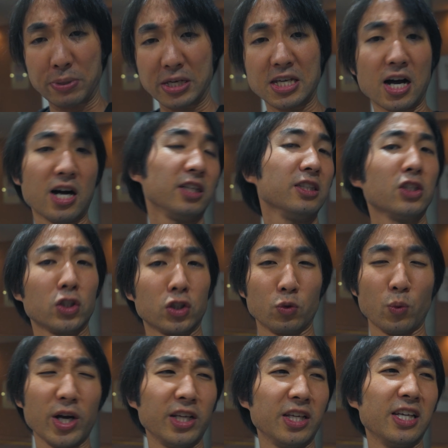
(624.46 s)
beyond
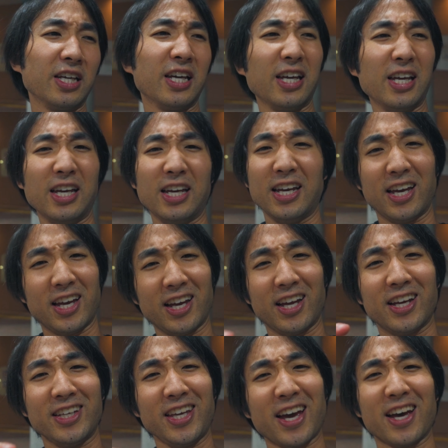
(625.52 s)
sweaty.
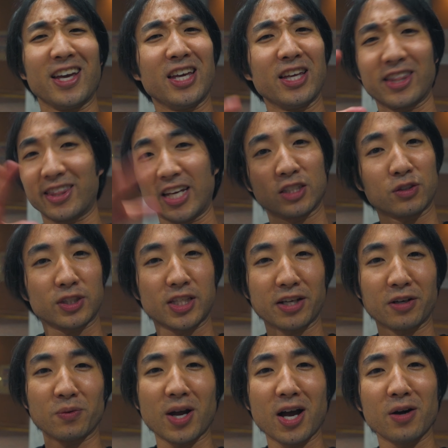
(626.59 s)
Yeah, thanks for
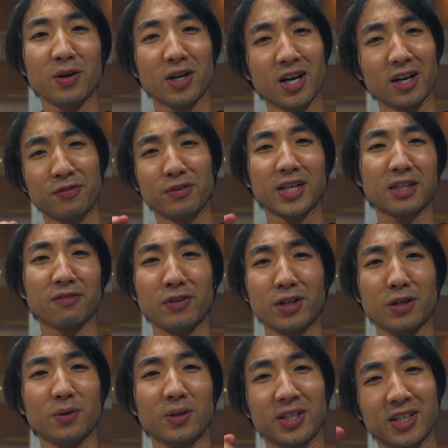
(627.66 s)
sticking around. If you liked the
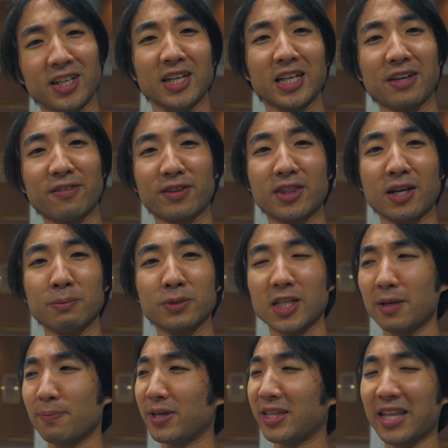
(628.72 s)
video, give it a thumbs
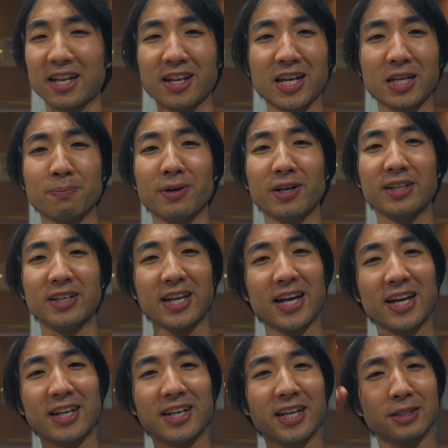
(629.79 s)
up, hit that like button,
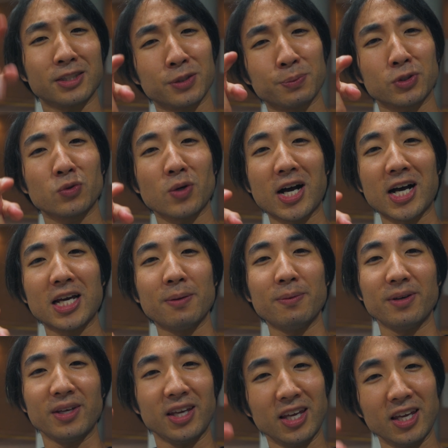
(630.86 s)
and
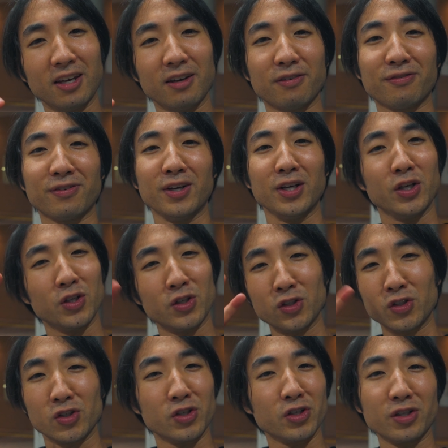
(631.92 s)
subscribe if
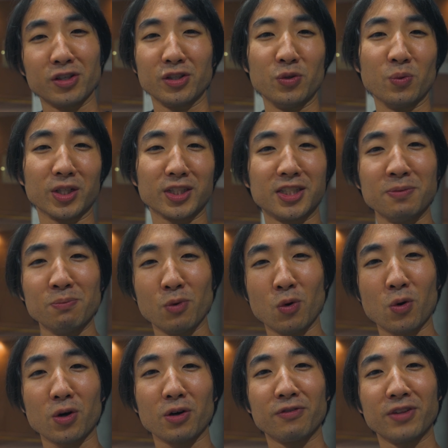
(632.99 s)
you want to see
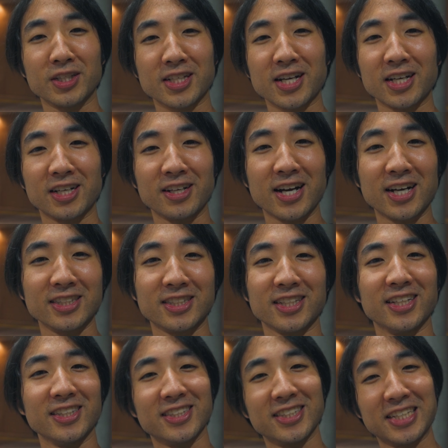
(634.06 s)
more of this kind of
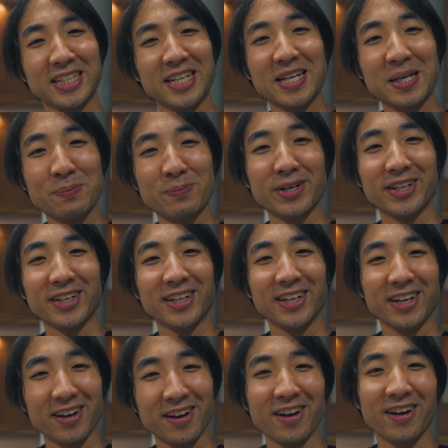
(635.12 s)
nonsense. But,
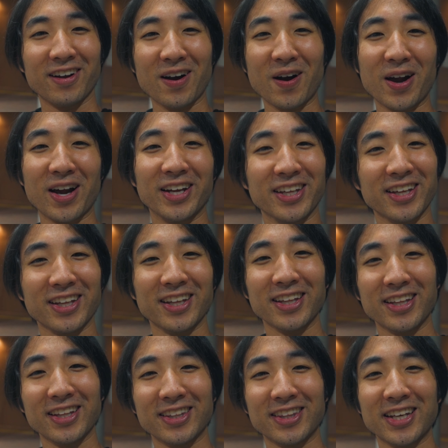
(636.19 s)
all right,
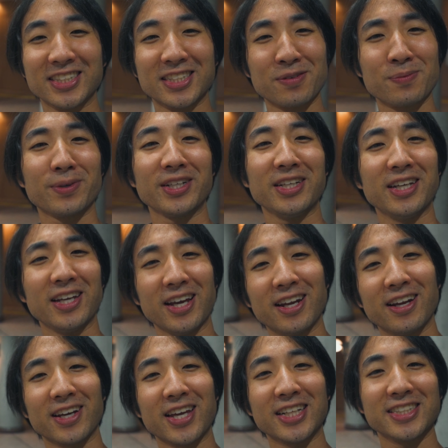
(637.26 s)
thanks everybody, and
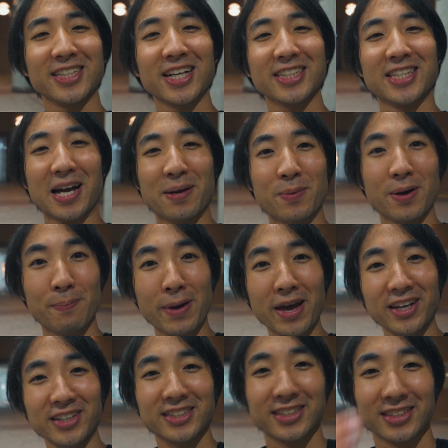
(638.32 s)
I'll catch you next time.
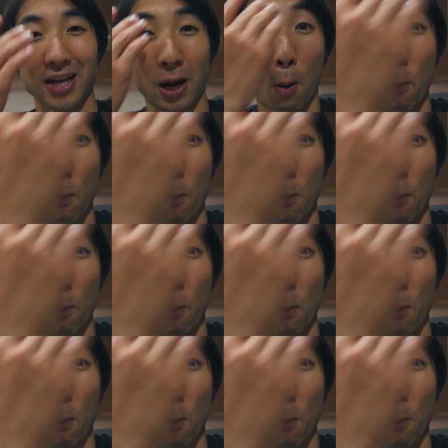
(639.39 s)
Peace.